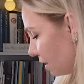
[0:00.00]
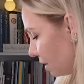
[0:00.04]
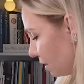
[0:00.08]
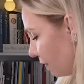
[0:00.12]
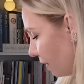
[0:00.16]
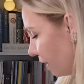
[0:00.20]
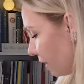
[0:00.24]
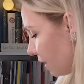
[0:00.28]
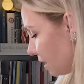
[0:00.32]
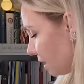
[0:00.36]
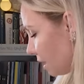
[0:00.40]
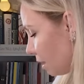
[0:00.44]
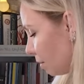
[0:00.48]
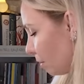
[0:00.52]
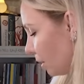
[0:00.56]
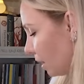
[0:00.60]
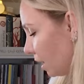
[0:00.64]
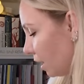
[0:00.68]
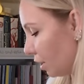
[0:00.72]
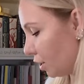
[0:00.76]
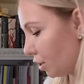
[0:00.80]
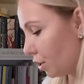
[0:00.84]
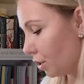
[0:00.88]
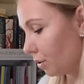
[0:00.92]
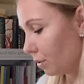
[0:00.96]
very
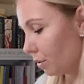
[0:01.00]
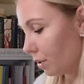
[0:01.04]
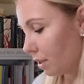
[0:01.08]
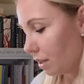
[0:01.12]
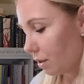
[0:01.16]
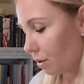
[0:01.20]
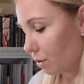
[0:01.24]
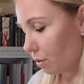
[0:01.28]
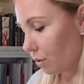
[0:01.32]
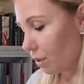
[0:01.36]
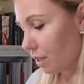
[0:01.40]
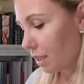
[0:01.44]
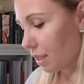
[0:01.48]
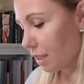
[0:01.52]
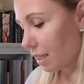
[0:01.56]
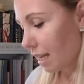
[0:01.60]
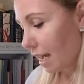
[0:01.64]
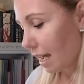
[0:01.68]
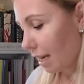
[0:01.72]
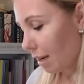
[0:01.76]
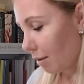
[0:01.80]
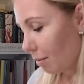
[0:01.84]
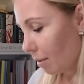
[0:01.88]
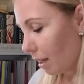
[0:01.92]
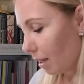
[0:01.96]
similar to this
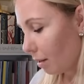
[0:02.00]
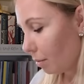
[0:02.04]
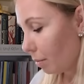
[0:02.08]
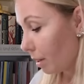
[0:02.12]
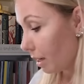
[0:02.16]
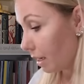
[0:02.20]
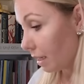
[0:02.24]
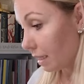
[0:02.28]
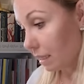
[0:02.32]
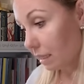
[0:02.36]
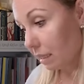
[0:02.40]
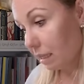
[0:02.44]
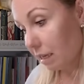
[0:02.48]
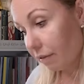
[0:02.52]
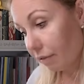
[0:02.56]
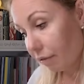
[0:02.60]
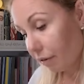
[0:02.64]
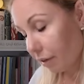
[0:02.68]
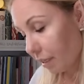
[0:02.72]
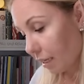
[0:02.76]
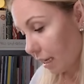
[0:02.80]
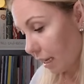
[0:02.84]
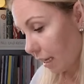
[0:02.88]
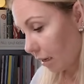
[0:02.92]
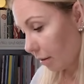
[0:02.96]
animal, but it's
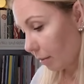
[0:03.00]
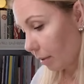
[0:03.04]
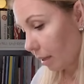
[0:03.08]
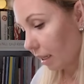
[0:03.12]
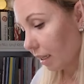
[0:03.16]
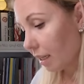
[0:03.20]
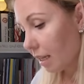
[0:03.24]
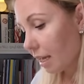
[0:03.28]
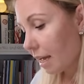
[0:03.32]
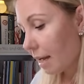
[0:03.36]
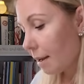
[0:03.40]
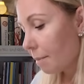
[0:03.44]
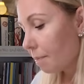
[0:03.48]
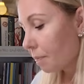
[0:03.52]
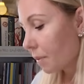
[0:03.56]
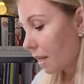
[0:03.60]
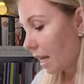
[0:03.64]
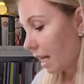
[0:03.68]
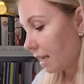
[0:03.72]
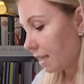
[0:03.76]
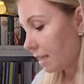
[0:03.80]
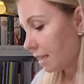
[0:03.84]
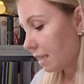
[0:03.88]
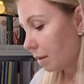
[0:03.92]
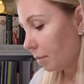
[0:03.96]
different animal,
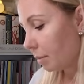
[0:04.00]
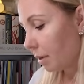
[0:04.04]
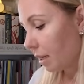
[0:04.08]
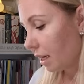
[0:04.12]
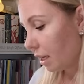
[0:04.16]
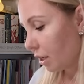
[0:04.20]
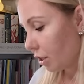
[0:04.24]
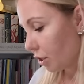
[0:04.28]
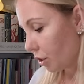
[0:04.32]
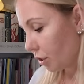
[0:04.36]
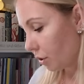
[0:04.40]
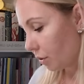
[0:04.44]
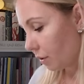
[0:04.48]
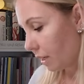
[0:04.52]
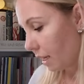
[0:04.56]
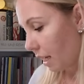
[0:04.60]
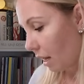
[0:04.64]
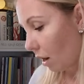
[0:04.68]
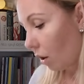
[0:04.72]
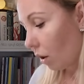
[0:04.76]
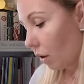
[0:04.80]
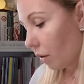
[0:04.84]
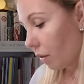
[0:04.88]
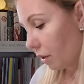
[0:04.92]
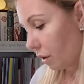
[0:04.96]
and similar to the
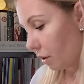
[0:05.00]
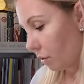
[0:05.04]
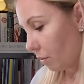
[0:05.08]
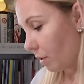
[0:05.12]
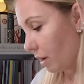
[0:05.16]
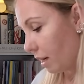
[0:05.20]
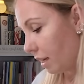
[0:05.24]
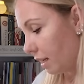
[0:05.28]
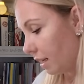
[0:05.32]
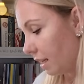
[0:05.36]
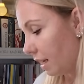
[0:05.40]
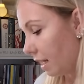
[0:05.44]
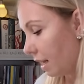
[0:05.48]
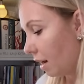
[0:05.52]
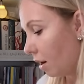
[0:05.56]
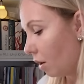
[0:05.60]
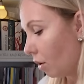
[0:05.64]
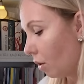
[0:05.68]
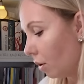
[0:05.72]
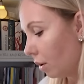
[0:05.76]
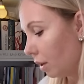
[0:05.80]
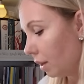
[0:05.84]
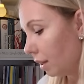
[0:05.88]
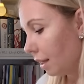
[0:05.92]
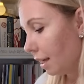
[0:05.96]
otter one. They
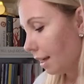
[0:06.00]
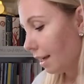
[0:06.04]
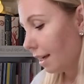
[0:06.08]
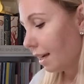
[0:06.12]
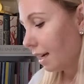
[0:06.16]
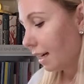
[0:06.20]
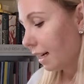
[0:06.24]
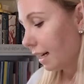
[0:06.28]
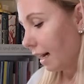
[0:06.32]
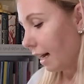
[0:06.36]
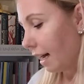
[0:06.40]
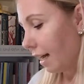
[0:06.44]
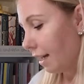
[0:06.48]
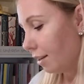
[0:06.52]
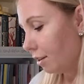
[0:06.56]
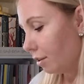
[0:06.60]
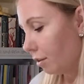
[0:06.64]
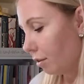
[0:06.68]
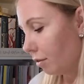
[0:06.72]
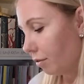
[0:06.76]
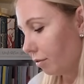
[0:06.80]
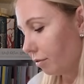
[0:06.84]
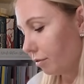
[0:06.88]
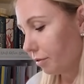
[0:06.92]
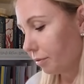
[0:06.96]
all kind
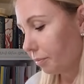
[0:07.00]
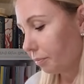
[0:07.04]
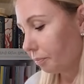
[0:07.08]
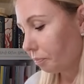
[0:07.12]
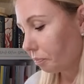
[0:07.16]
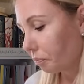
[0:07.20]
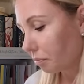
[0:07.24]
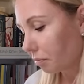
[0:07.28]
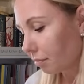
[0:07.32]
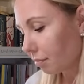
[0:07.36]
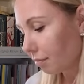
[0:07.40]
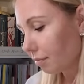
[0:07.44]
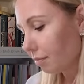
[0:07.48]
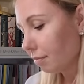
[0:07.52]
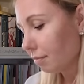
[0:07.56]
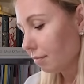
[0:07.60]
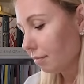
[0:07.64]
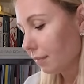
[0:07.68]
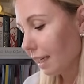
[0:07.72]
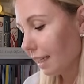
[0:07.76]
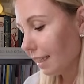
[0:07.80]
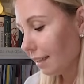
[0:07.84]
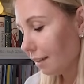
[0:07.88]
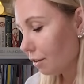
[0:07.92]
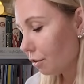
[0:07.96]
of
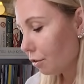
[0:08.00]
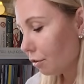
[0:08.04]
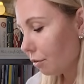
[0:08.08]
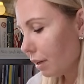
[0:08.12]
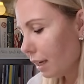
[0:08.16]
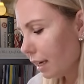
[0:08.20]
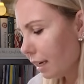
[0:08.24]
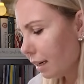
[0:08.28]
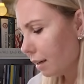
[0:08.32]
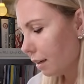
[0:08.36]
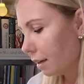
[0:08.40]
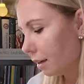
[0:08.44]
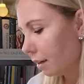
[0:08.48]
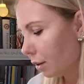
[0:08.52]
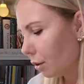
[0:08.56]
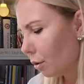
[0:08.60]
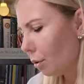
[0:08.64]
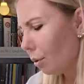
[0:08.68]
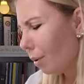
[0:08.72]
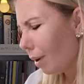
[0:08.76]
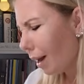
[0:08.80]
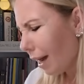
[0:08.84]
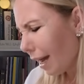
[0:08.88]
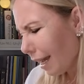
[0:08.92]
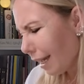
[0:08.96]
treat
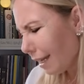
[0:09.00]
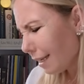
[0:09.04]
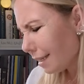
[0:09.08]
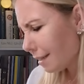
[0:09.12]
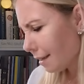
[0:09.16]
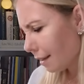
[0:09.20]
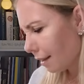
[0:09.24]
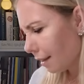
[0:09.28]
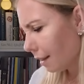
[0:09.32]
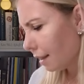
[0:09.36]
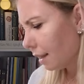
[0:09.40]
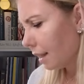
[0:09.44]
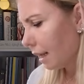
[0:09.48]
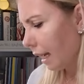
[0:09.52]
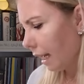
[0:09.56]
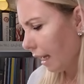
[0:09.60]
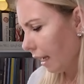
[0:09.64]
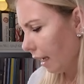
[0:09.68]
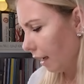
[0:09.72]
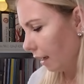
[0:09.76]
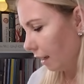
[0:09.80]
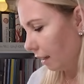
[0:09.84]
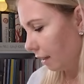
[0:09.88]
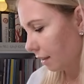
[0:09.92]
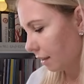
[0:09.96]
quite
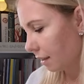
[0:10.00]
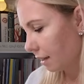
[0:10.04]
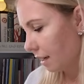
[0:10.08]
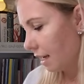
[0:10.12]
alike,